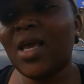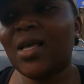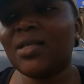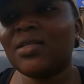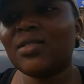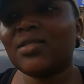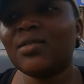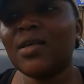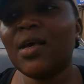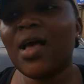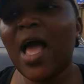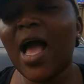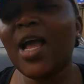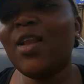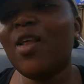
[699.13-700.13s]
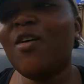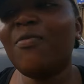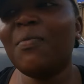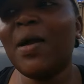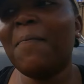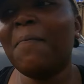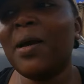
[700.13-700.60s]
Yes. I love
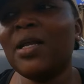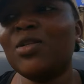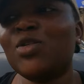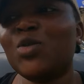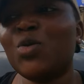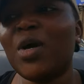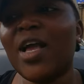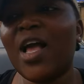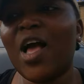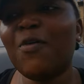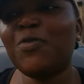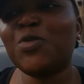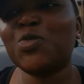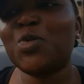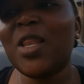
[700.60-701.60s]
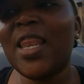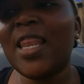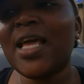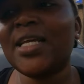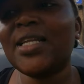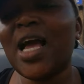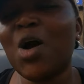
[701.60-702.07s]
my man, so I have to
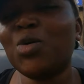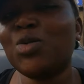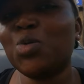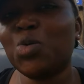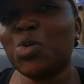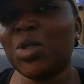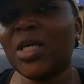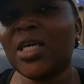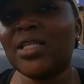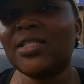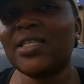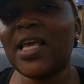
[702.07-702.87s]
learn how to cook it,